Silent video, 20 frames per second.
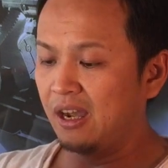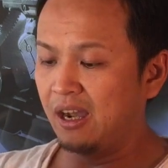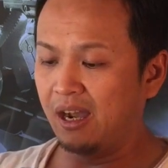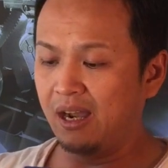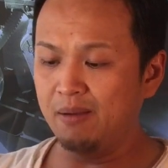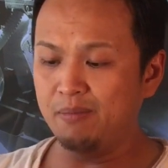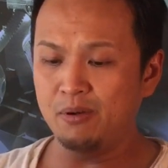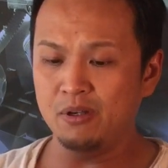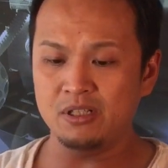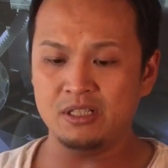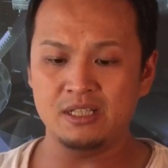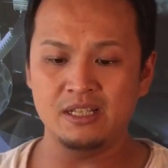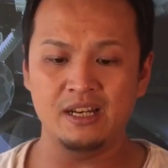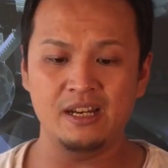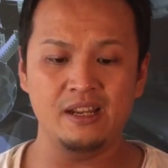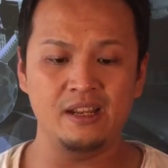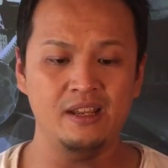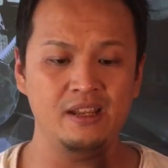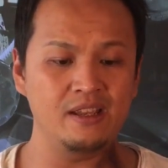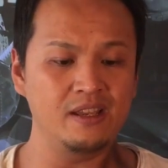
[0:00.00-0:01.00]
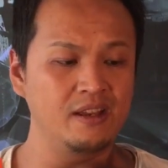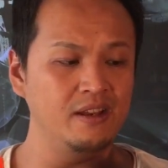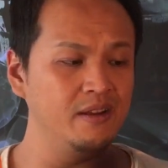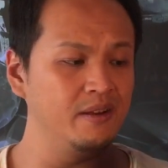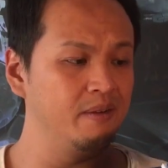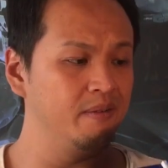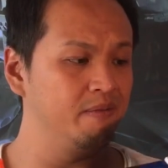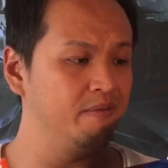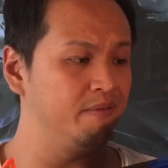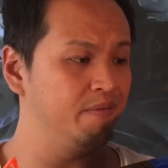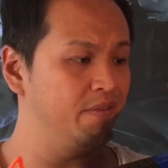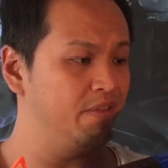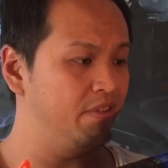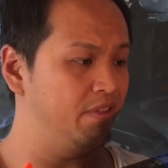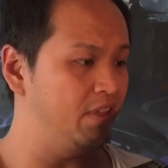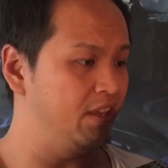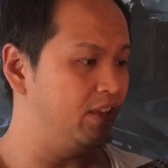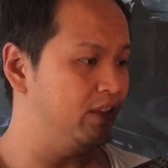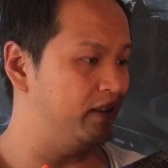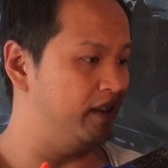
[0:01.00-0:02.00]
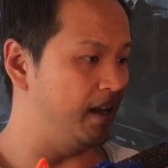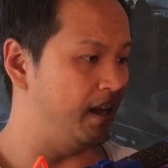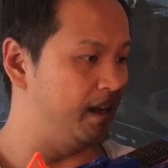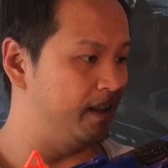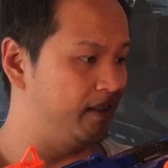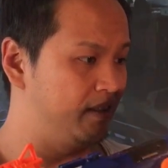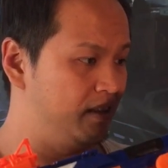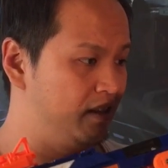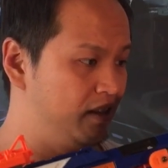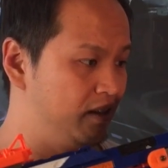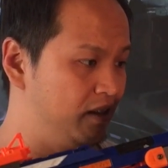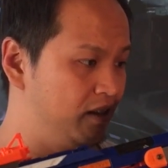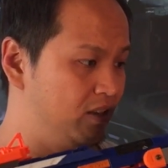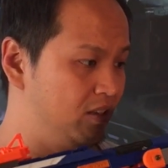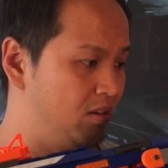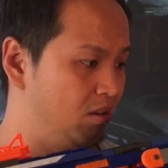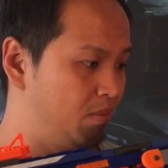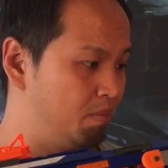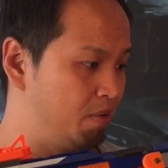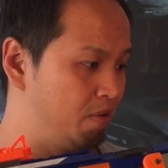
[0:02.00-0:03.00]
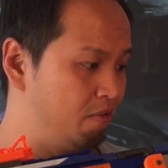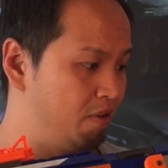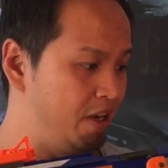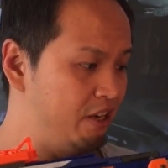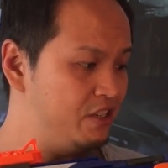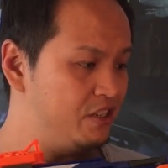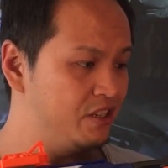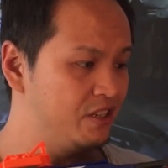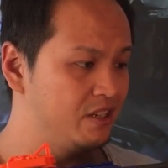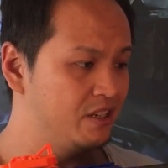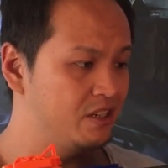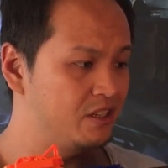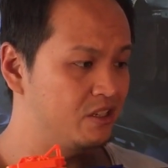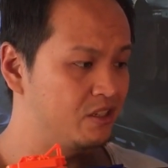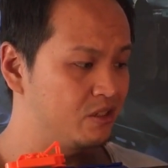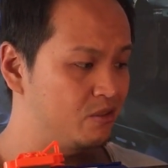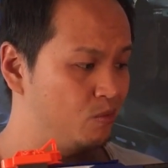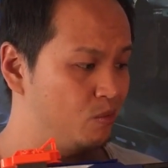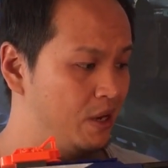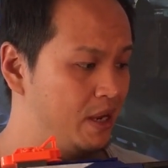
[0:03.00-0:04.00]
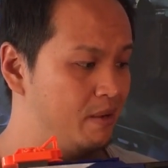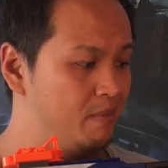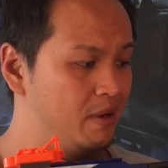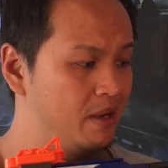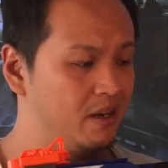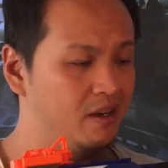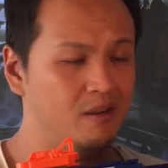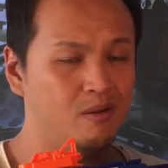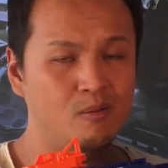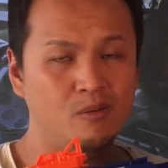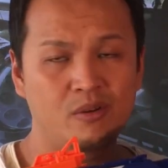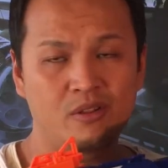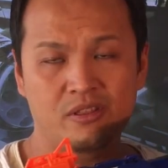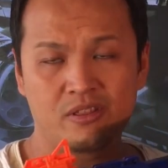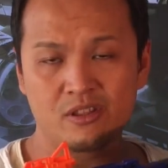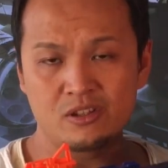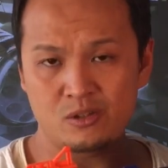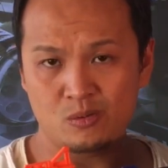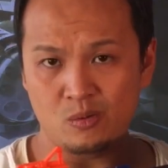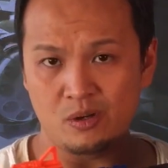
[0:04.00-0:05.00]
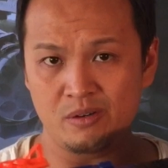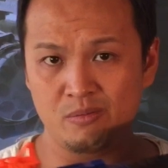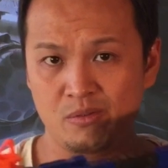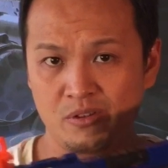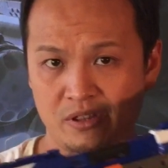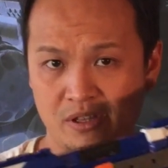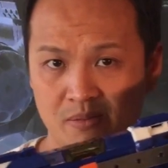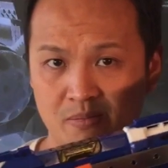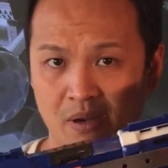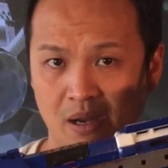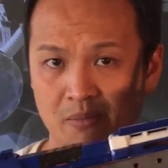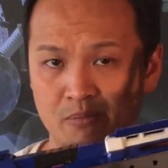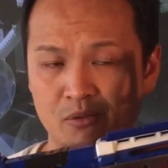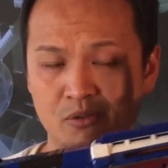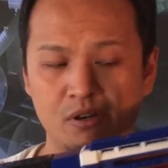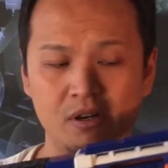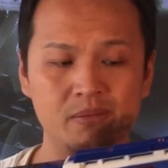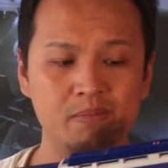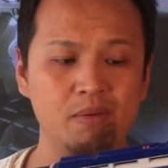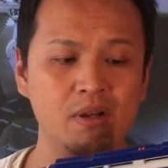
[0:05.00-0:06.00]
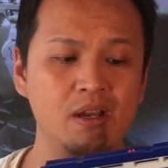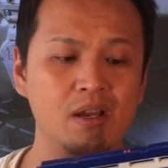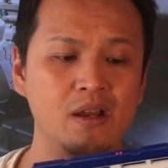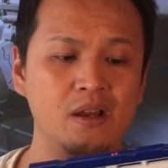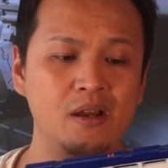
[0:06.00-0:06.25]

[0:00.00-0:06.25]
I personally think that the operation is way better with this one, with the pump grip,